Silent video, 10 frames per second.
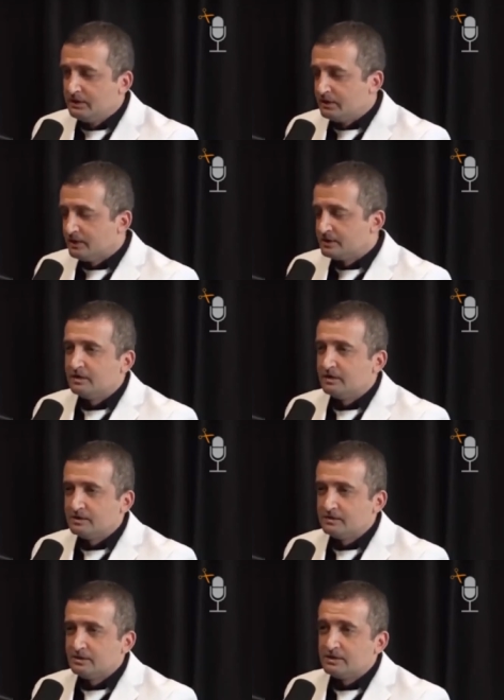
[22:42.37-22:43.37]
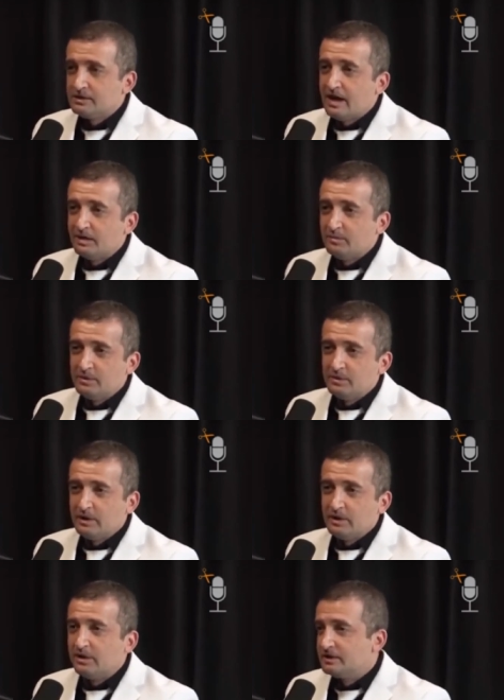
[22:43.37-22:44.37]
then they'll start attacking members of
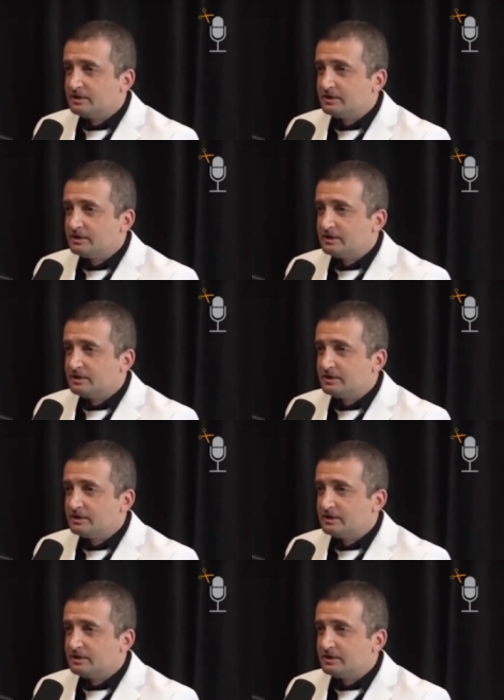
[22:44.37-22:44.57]
my audience,